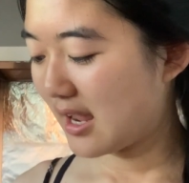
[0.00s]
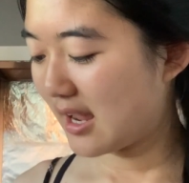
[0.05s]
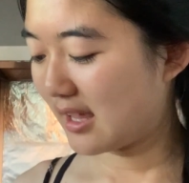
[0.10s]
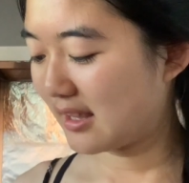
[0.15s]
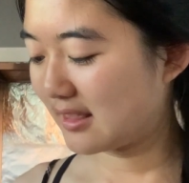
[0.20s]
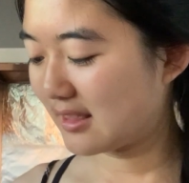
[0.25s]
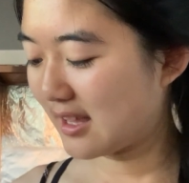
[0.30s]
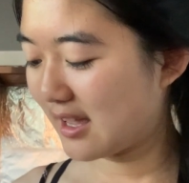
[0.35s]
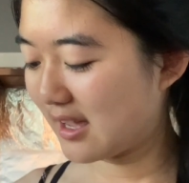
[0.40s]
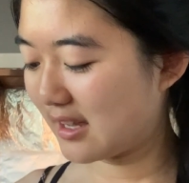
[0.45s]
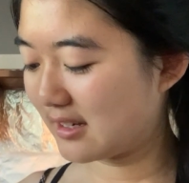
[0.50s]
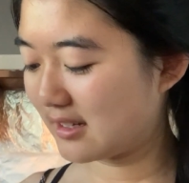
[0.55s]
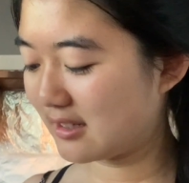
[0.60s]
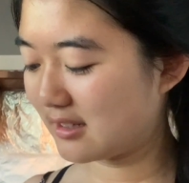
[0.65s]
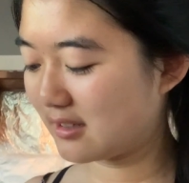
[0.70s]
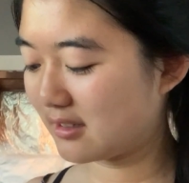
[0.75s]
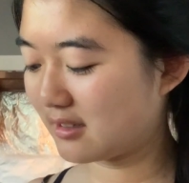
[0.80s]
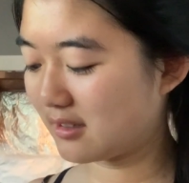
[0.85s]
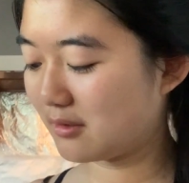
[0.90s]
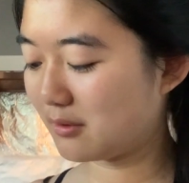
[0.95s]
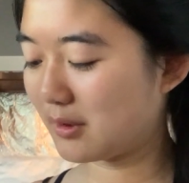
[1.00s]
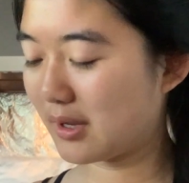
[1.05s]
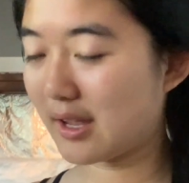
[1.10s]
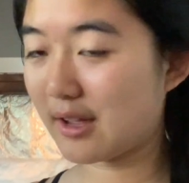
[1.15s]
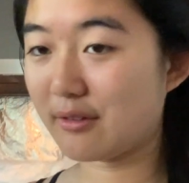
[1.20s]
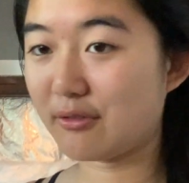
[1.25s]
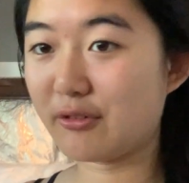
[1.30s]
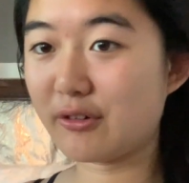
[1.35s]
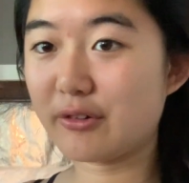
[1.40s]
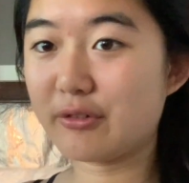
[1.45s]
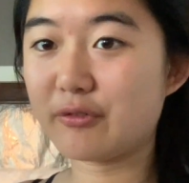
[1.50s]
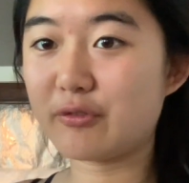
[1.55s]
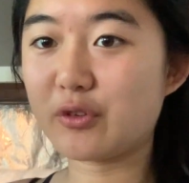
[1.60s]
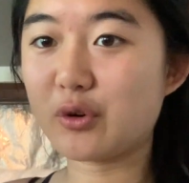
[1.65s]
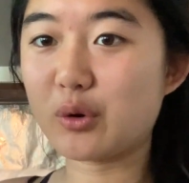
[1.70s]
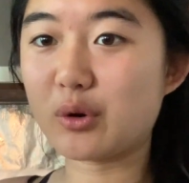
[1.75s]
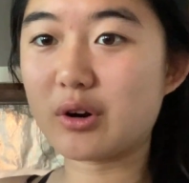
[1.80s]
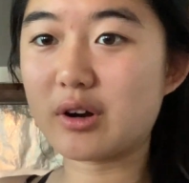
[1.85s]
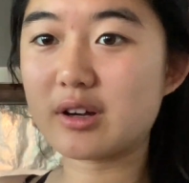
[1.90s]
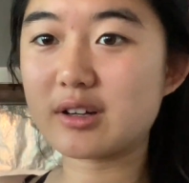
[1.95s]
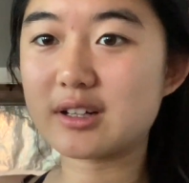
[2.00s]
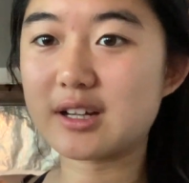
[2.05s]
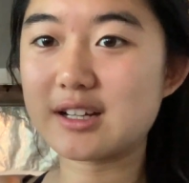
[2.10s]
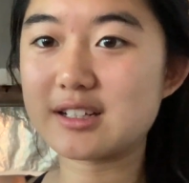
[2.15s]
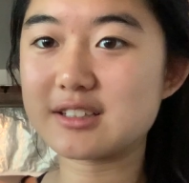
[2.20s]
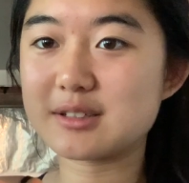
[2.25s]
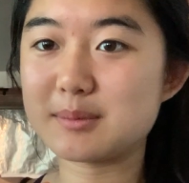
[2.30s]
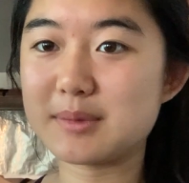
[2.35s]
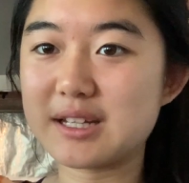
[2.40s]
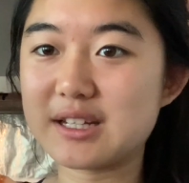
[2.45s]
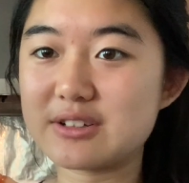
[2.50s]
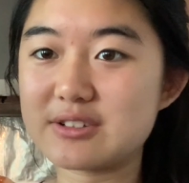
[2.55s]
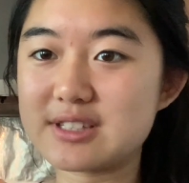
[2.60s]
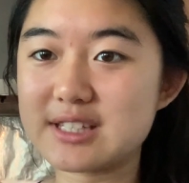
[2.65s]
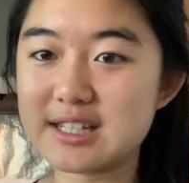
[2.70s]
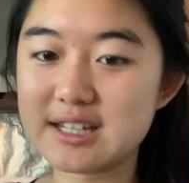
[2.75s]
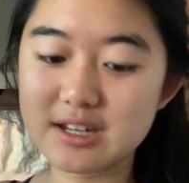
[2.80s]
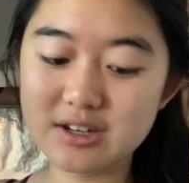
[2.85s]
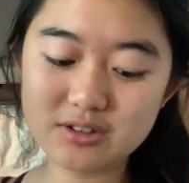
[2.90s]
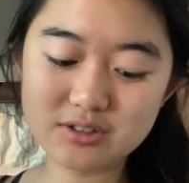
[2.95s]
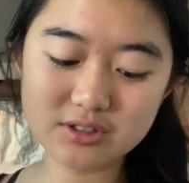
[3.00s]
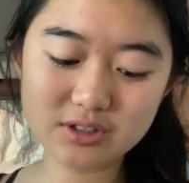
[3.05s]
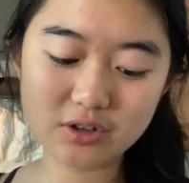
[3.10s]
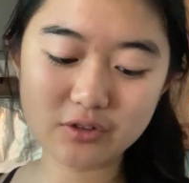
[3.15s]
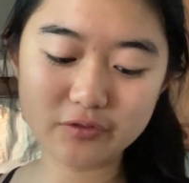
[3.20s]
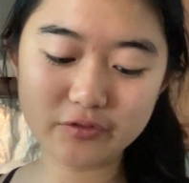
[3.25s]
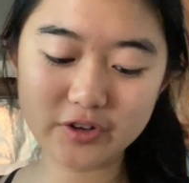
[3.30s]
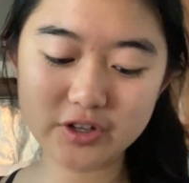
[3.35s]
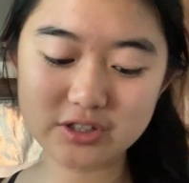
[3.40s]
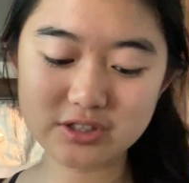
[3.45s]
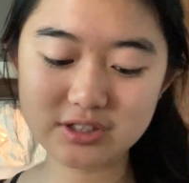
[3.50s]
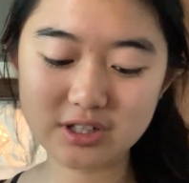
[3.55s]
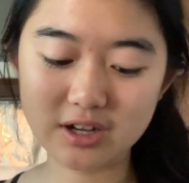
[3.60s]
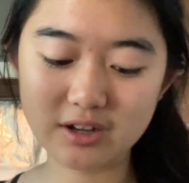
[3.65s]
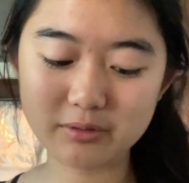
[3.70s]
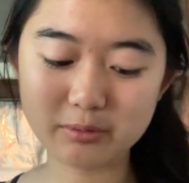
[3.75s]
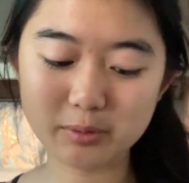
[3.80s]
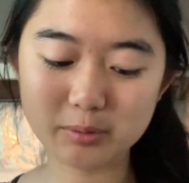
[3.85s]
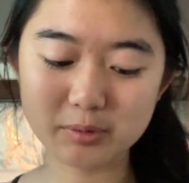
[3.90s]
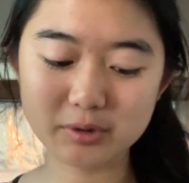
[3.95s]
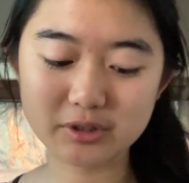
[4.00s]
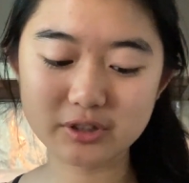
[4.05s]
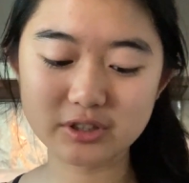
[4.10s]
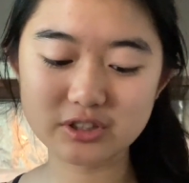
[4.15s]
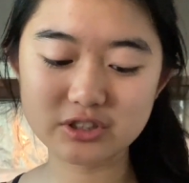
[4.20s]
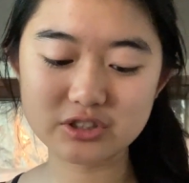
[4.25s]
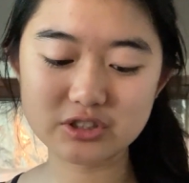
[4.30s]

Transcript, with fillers: And then we have four cut tomatoes here. So first off, what we're gonna